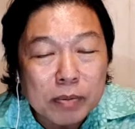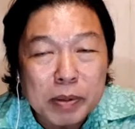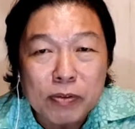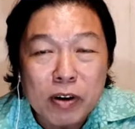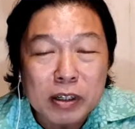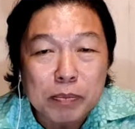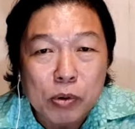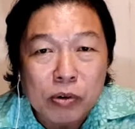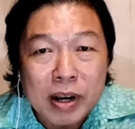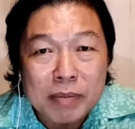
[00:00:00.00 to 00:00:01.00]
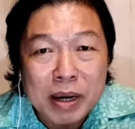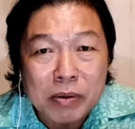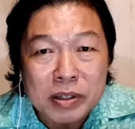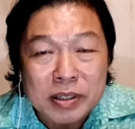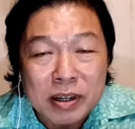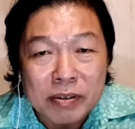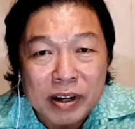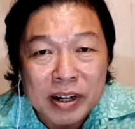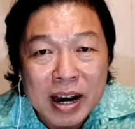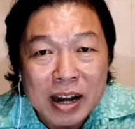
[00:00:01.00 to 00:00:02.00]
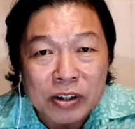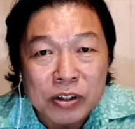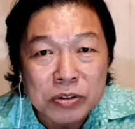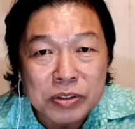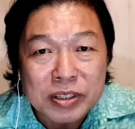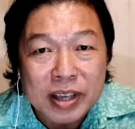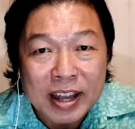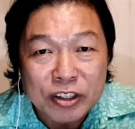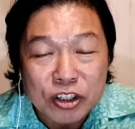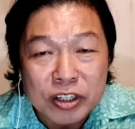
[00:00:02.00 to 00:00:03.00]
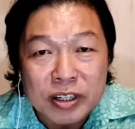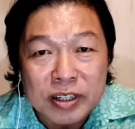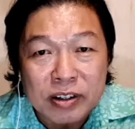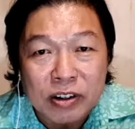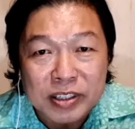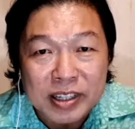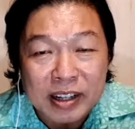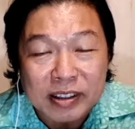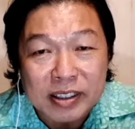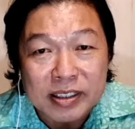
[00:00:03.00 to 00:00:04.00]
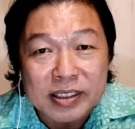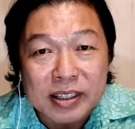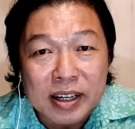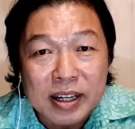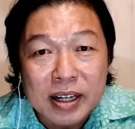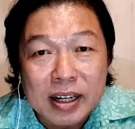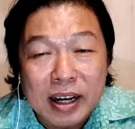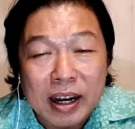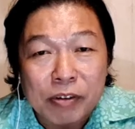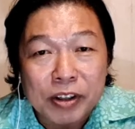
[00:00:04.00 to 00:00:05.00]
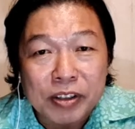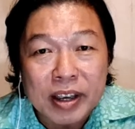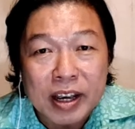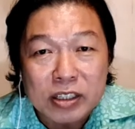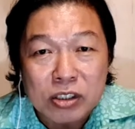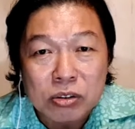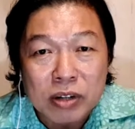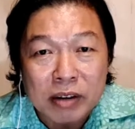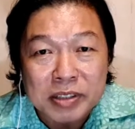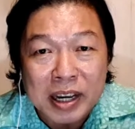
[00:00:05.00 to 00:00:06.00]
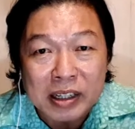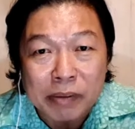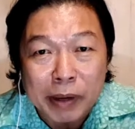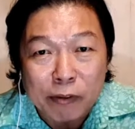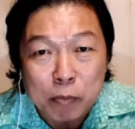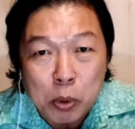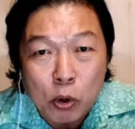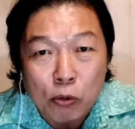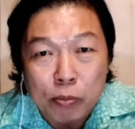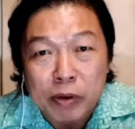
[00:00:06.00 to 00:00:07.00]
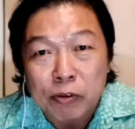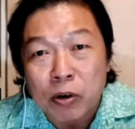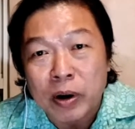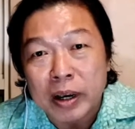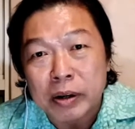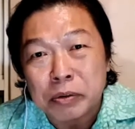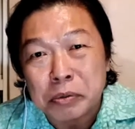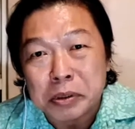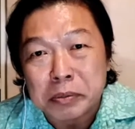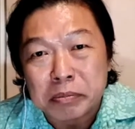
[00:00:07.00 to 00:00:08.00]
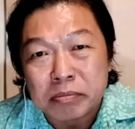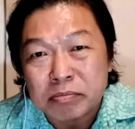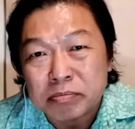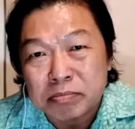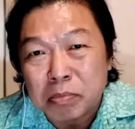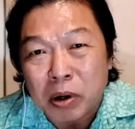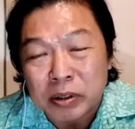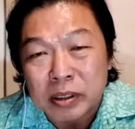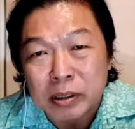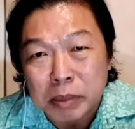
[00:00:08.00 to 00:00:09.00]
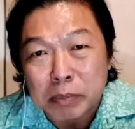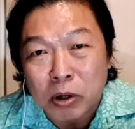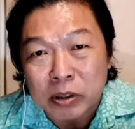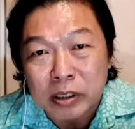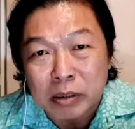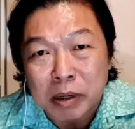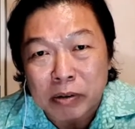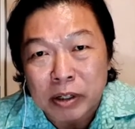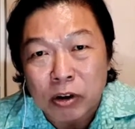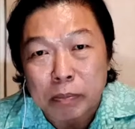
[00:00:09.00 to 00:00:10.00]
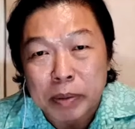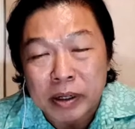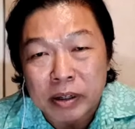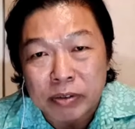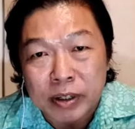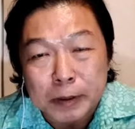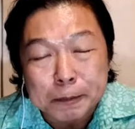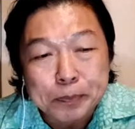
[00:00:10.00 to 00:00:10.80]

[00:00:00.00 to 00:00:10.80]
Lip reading: before the program, I was a very hard-nosed engineer or scientist. Everything has to have scientific proof before I would be bothered about it or believe it.